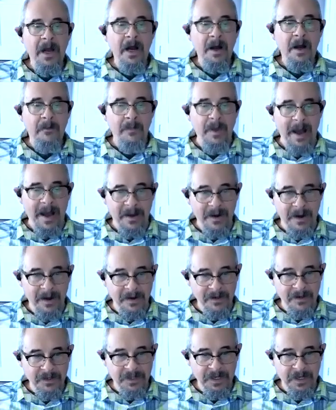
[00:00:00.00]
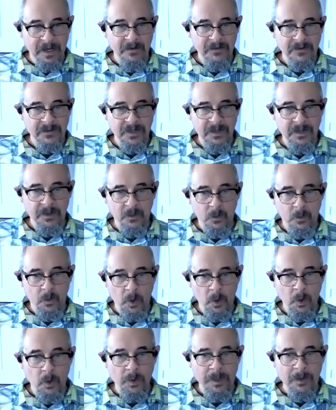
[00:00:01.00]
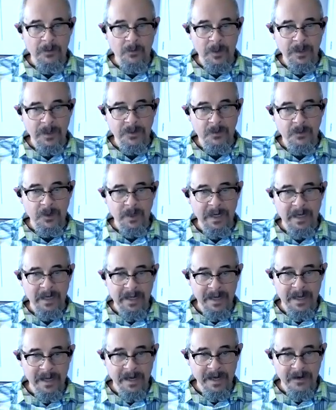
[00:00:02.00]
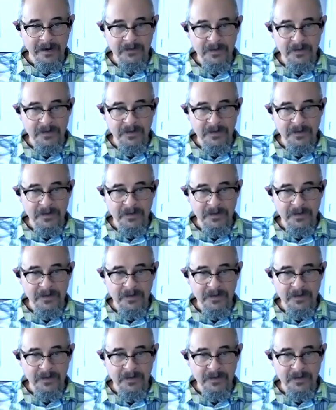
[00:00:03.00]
about ourselves in the world in which we live.